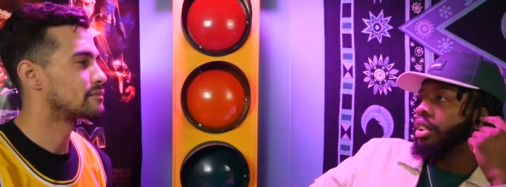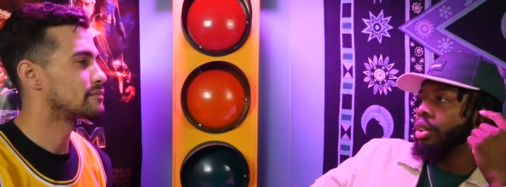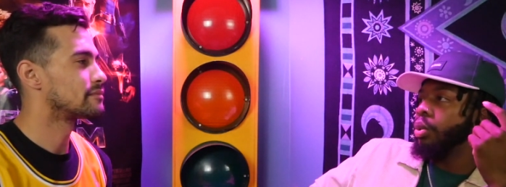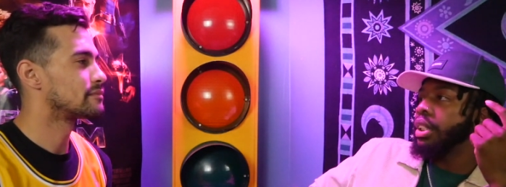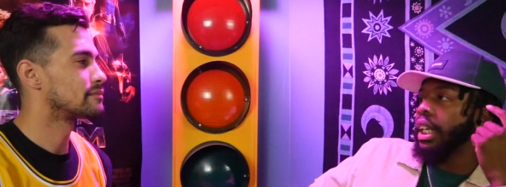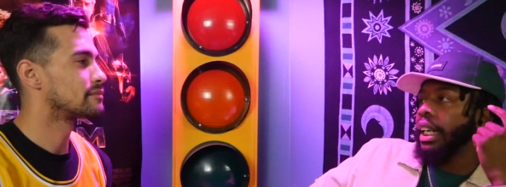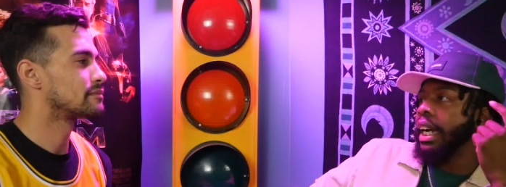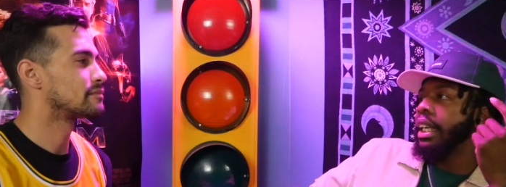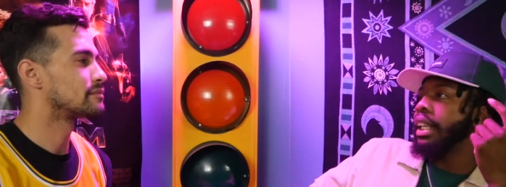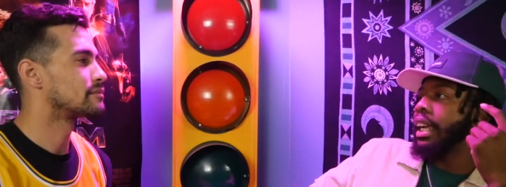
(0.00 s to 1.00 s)
Speaker 1: So once I
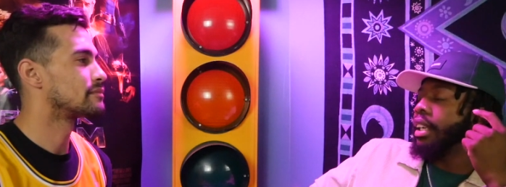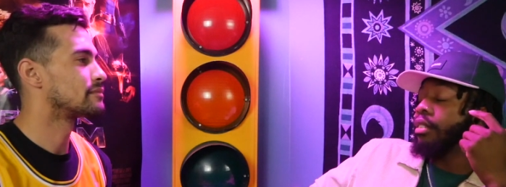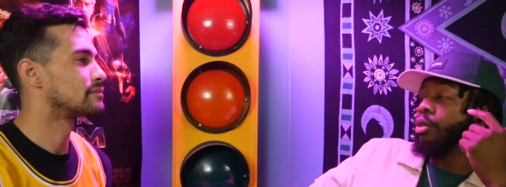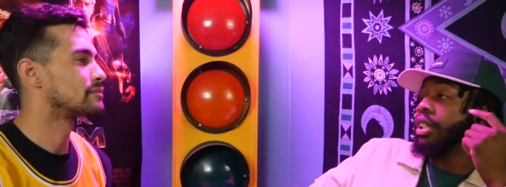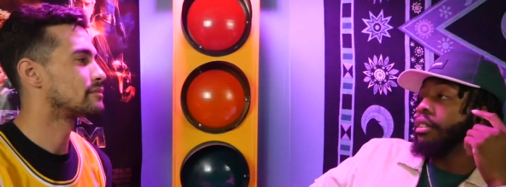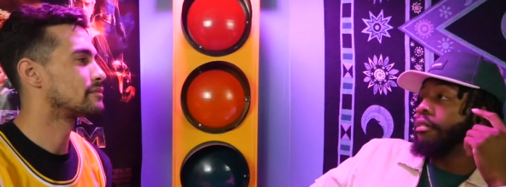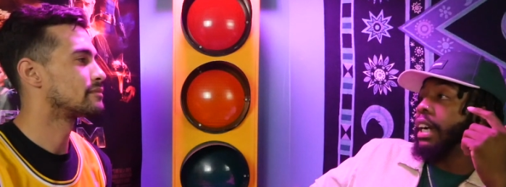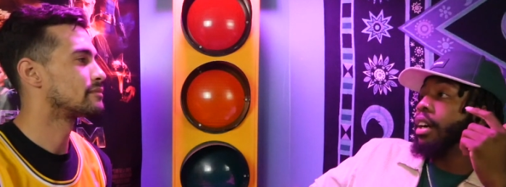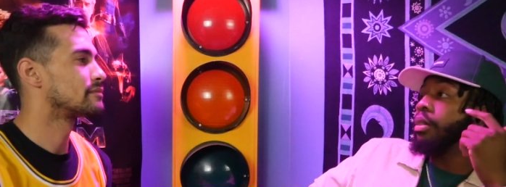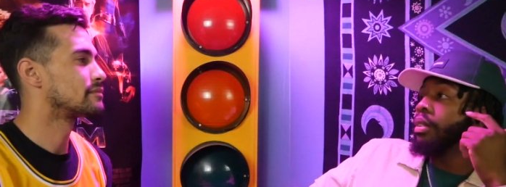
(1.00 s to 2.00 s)
got like really
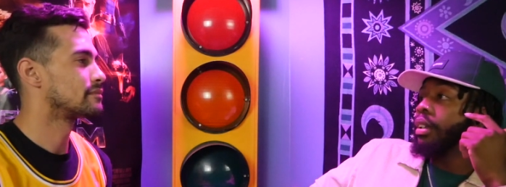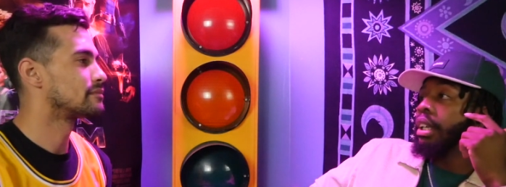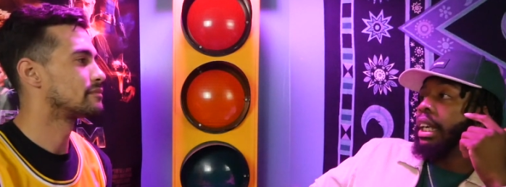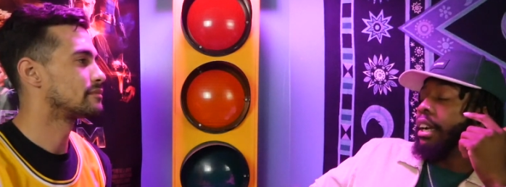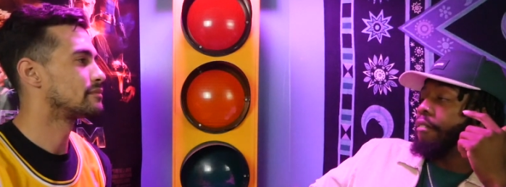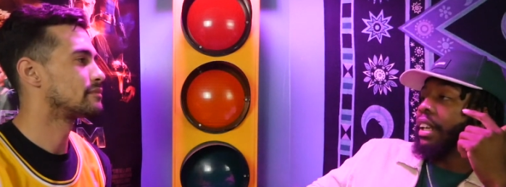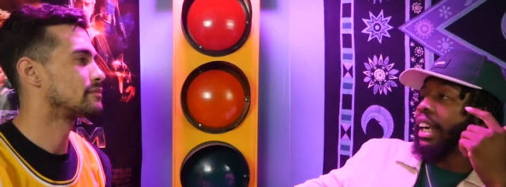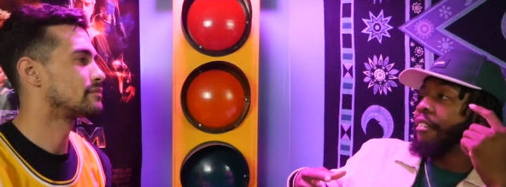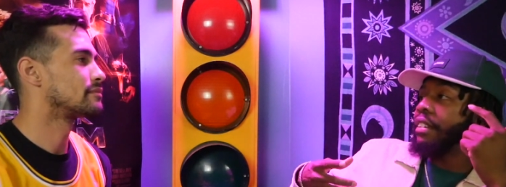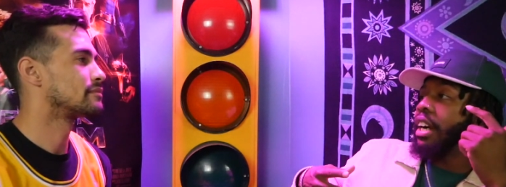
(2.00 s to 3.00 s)
found and felt like
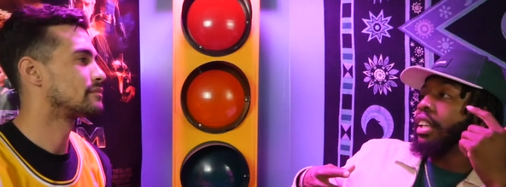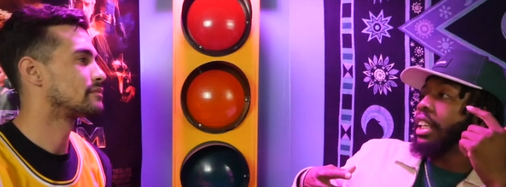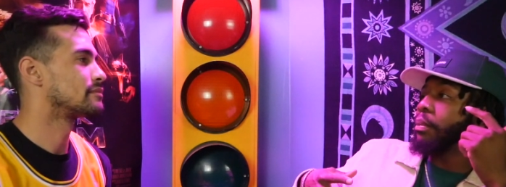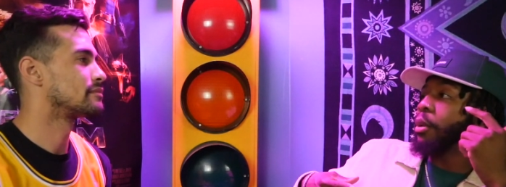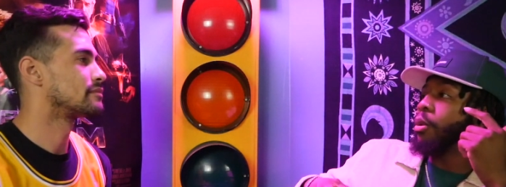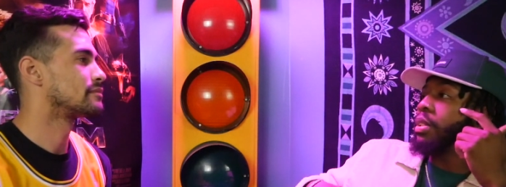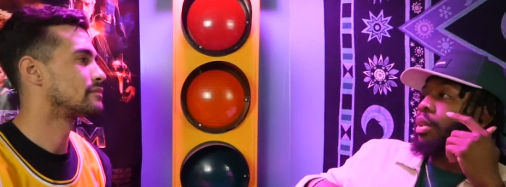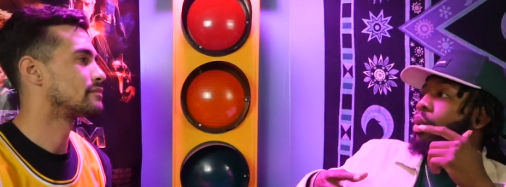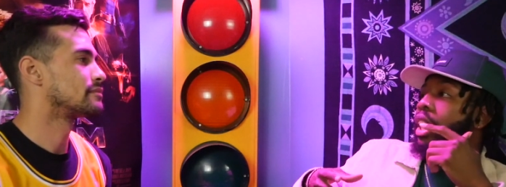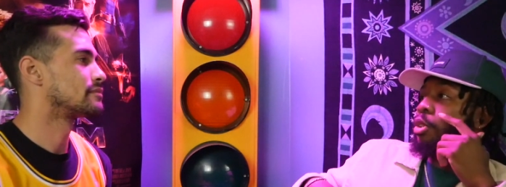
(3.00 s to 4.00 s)
I found like the purpose and
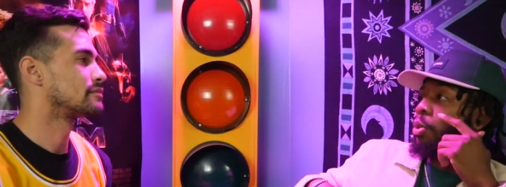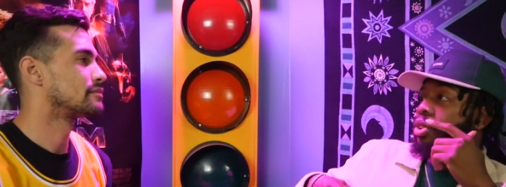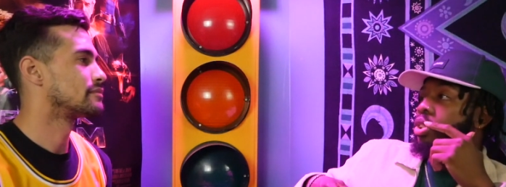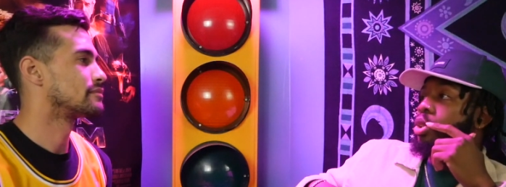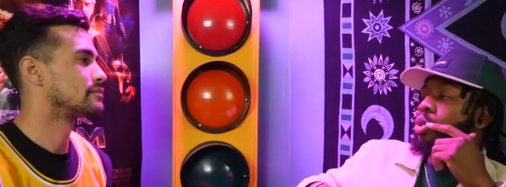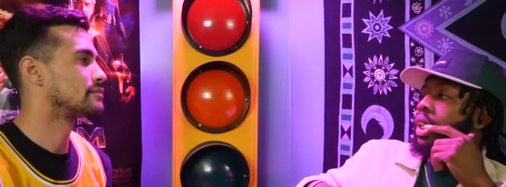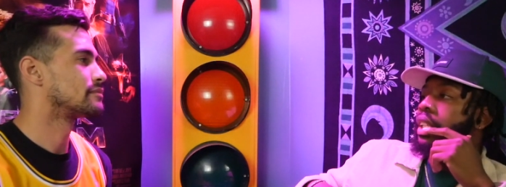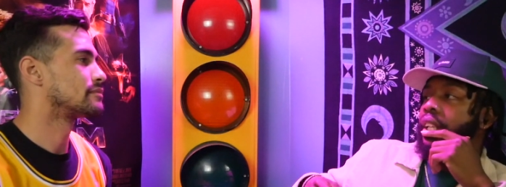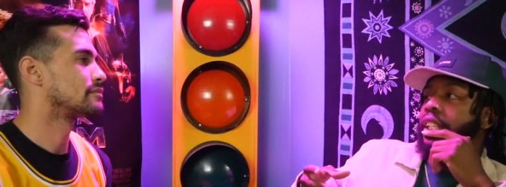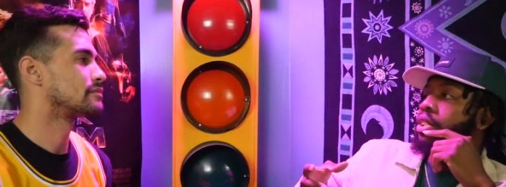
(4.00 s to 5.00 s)
what I was supposed to do, and
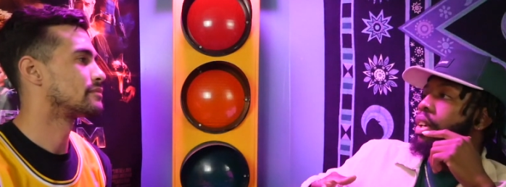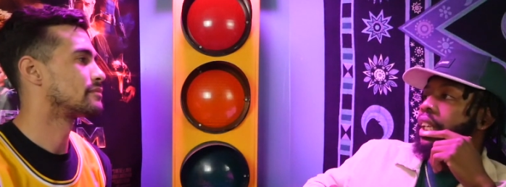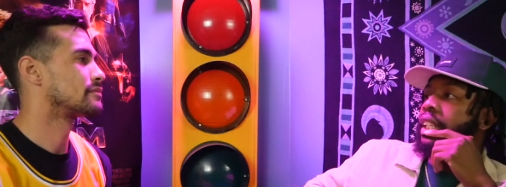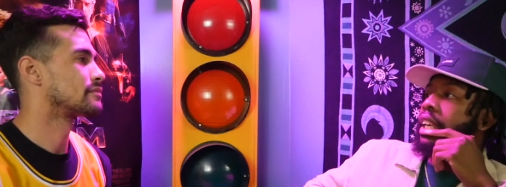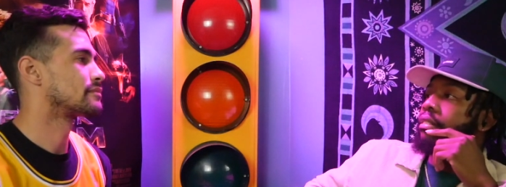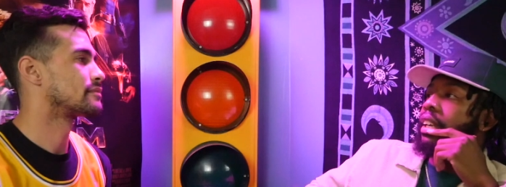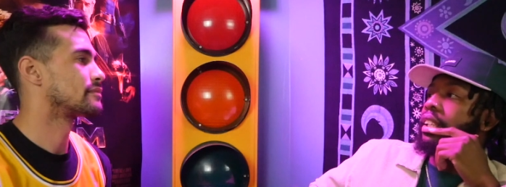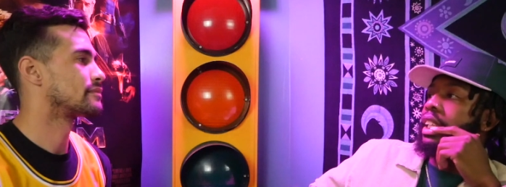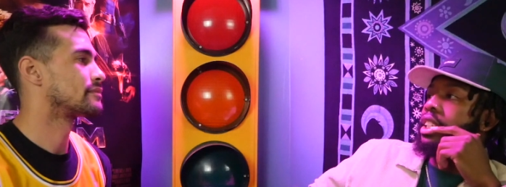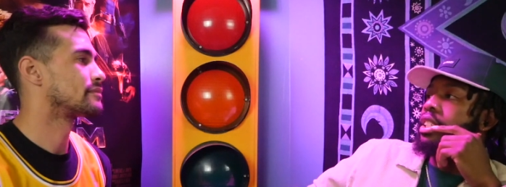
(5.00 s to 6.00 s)
then I started getting that
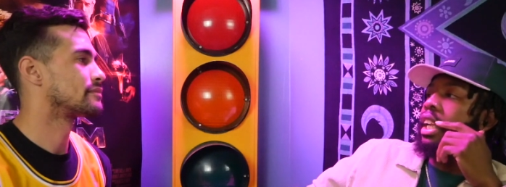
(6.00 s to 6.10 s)
validation.